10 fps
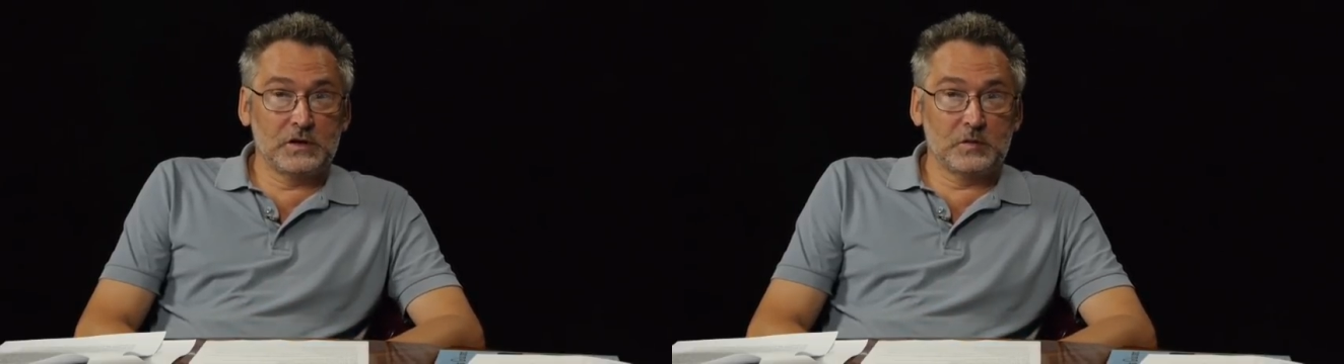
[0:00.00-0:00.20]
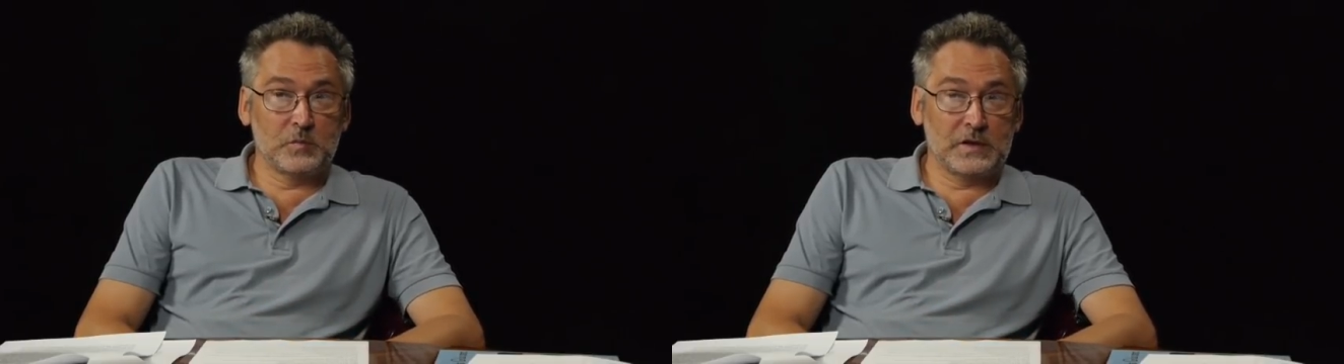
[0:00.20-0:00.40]

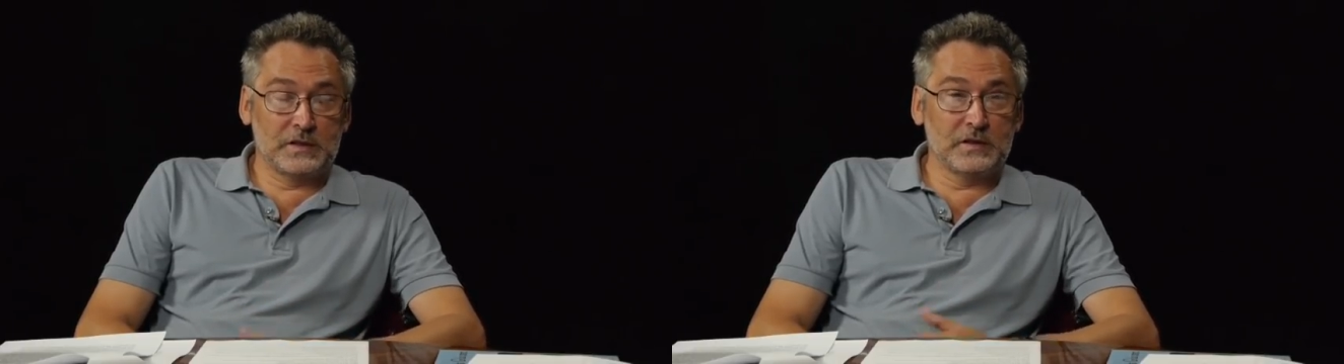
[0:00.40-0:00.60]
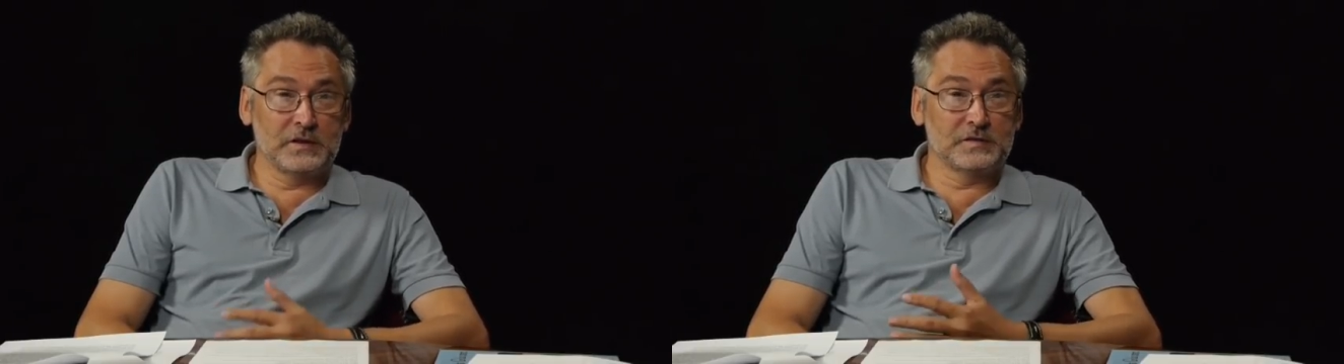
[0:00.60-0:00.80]

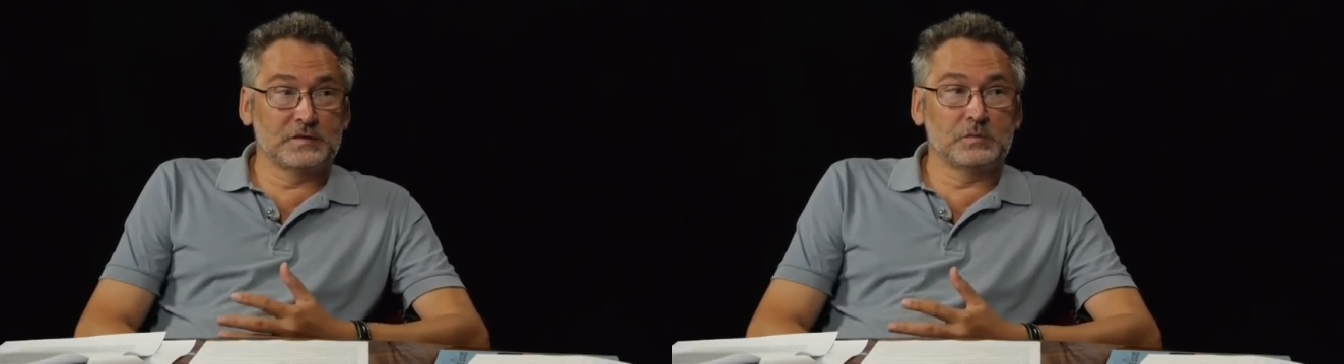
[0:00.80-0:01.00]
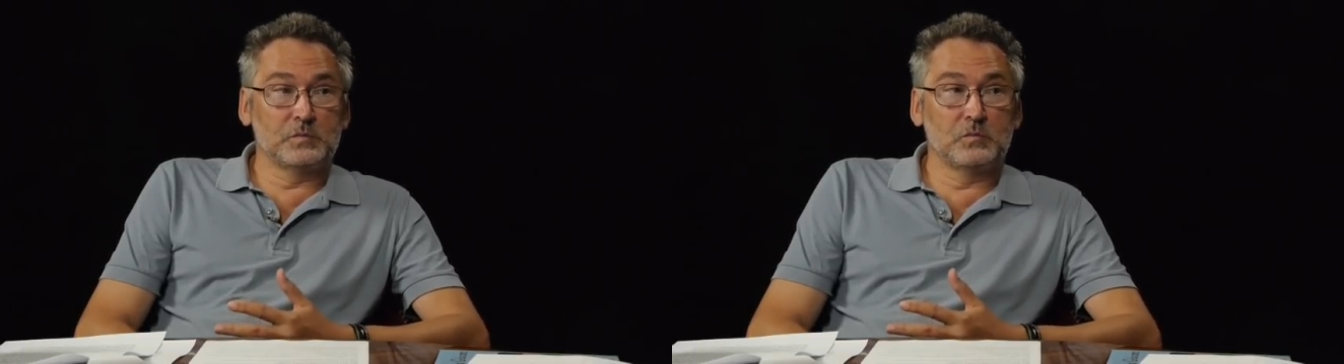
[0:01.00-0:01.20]
but
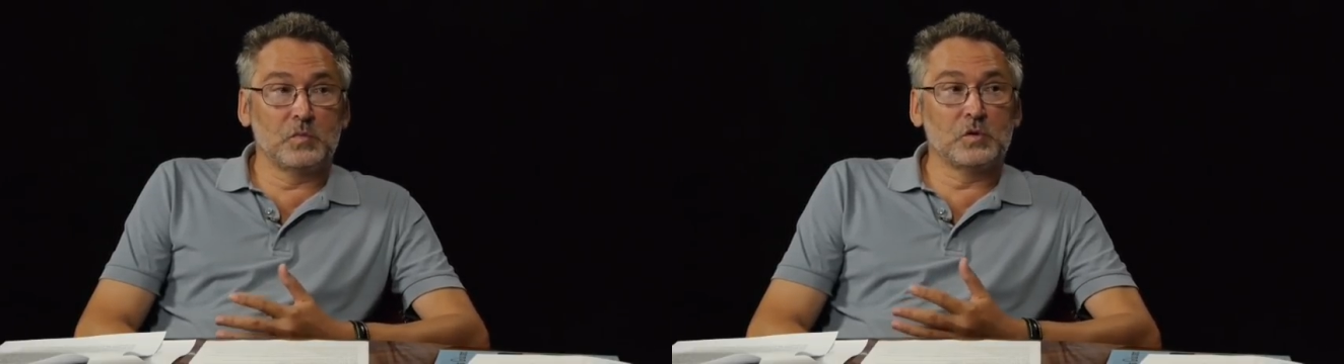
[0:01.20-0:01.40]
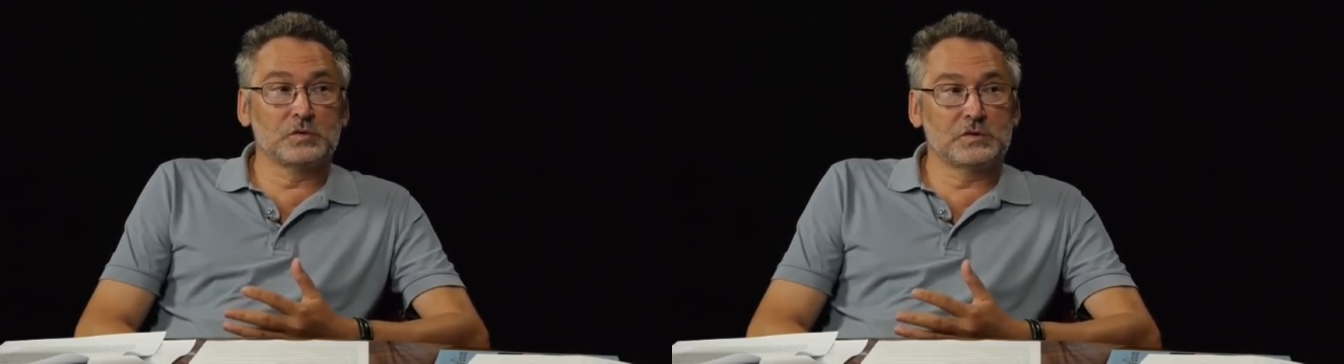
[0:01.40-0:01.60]
it's
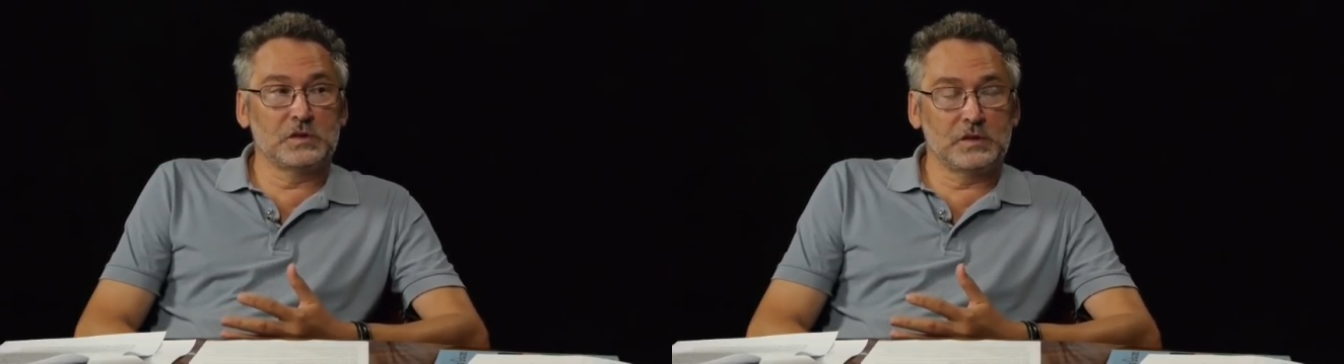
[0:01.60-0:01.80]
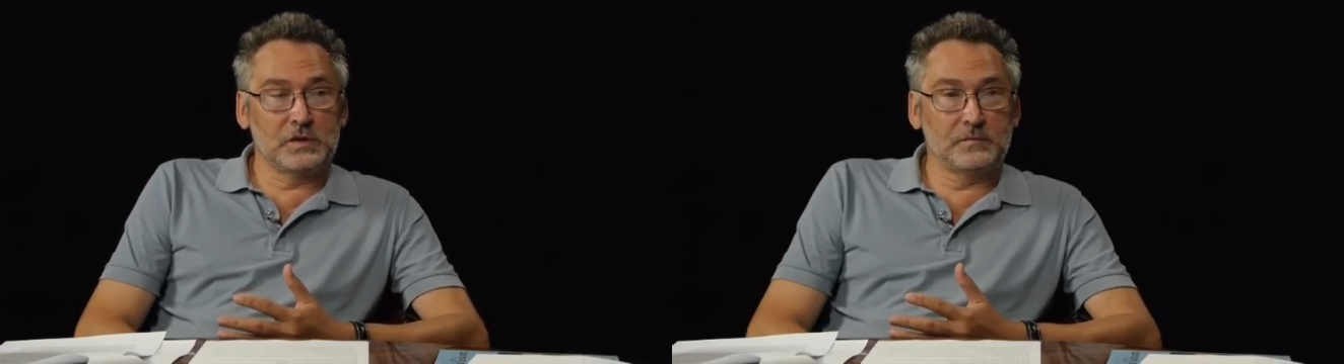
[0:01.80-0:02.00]

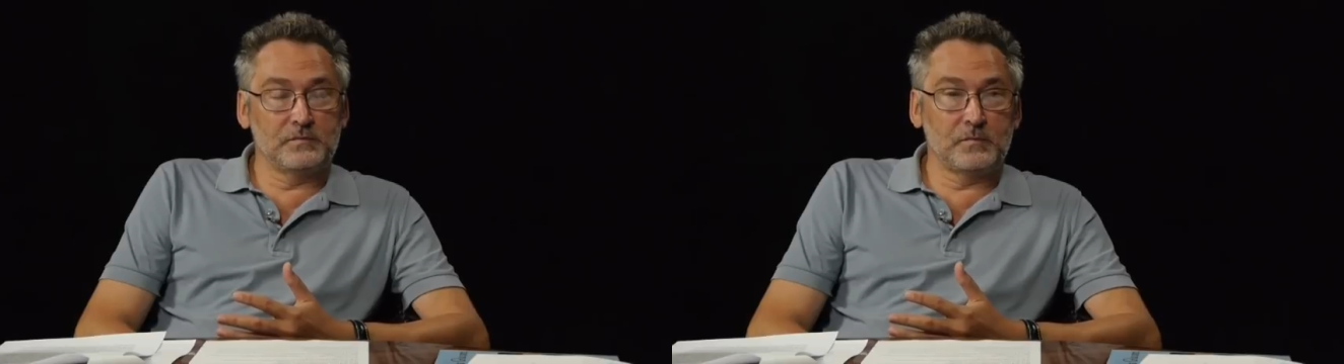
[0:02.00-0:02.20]
mostly